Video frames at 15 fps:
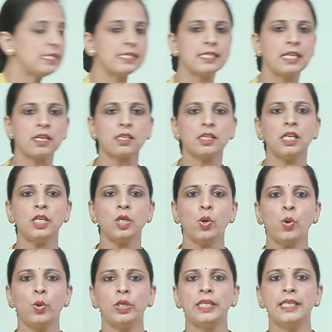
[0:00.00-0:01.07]
Circle
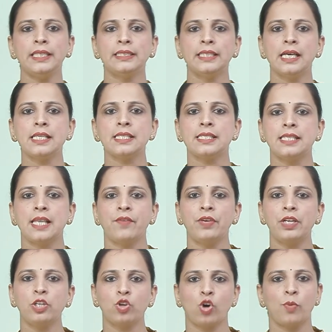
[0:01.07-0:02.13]
only the
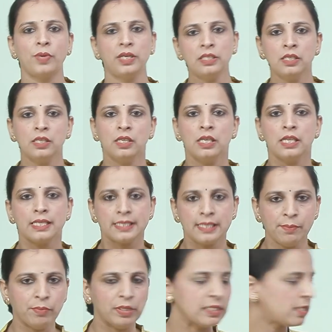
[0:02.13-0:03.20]
7 Roman
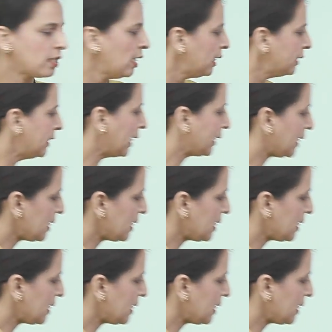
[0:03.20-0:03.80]
symbols. That